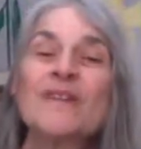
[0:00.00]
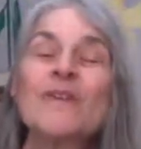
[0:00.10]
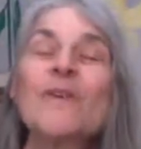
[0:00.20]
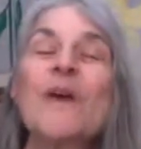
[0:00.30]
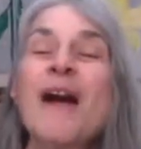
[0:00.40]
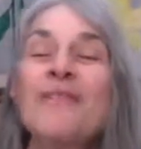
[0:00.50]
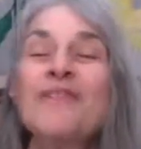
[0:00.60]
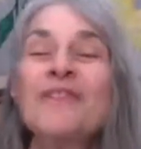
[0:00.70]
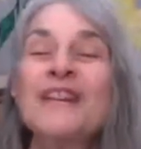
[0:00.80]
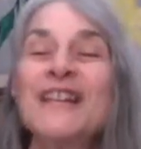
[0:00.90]

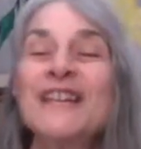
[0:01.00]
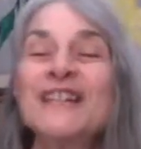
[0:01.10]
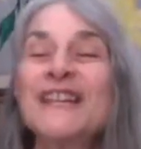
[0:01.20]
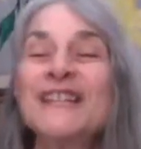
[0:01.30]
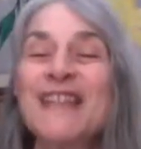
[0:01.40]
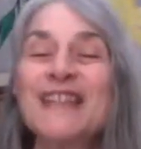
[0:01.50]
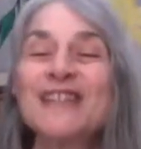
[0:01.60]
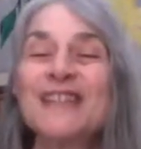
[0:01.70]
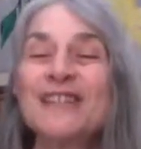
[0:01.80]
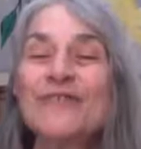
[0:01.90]
whoever it is that's
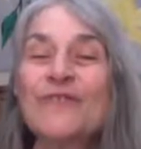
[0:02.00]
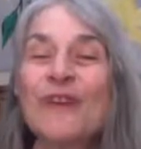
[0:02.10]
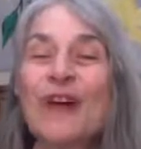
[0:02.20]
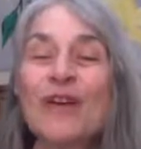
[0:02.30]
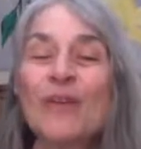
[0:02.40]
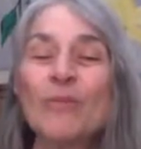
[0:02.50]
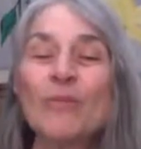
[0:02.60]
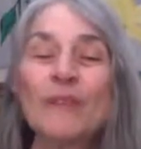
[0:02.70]
asking you for help,